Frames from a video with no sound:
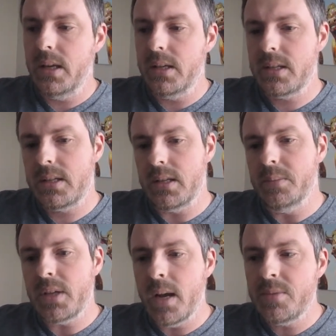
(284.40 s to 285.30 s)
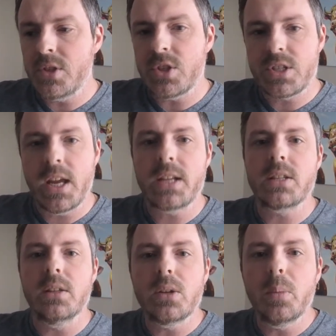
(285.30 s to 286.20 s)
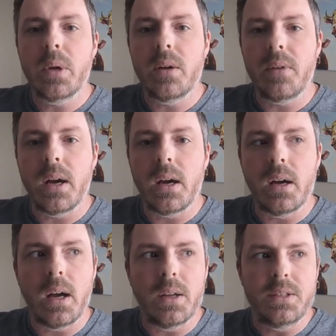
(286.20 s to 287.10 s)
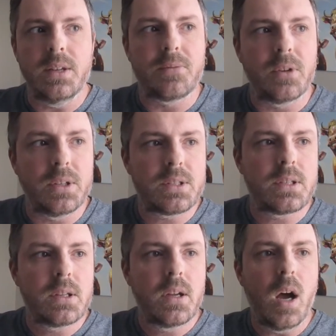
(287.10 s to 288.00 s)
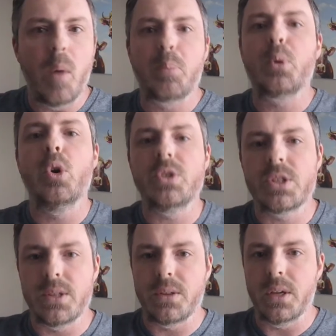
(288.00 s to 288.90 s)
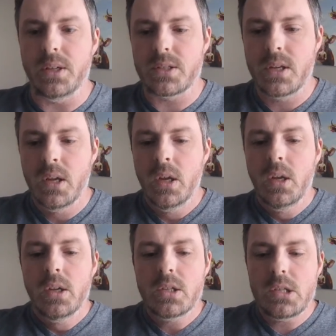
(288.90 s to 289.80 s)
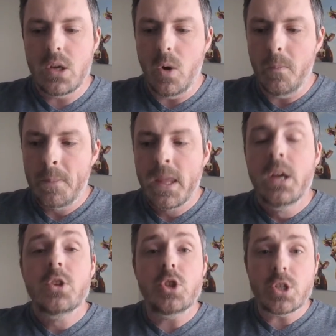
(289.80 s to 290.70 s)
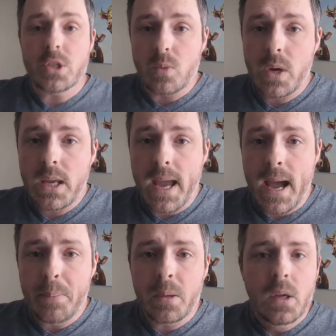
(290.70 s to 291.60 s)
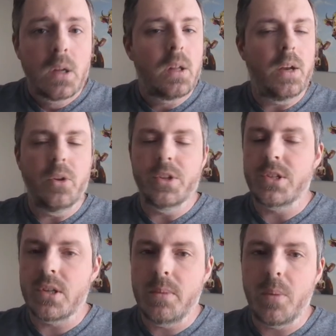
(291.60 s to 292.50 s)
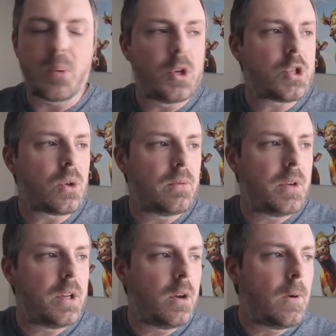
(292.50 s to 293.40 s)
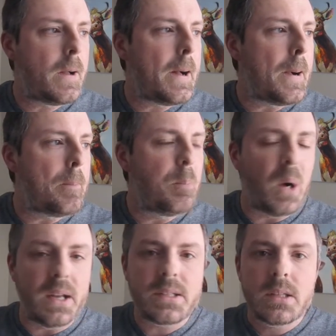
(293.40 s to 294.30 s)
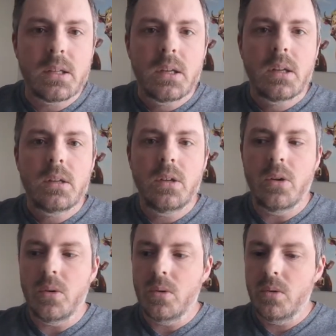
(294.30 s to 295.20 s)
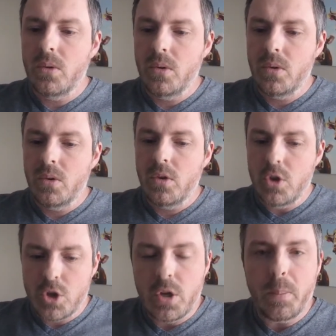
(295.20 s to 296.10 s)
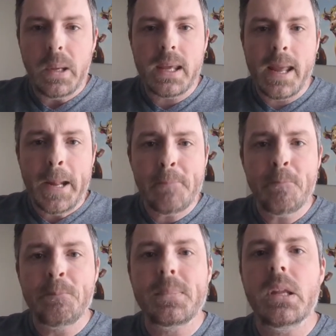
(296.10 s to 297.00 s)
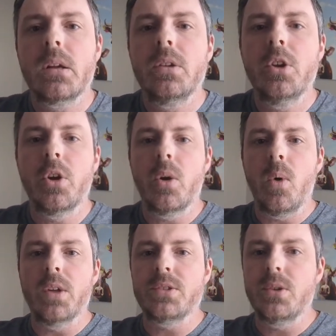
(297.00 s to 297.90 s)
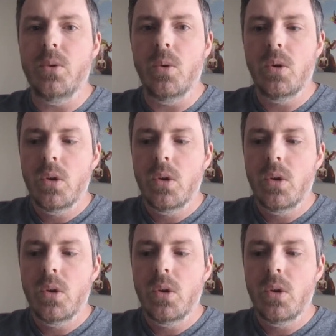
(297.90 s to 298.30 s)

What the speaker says: sometimes it just takes a little bit of a different approach to things. So, just to recap, I know this is going to be a pretty short video, but you shoot a big game, you're going to want to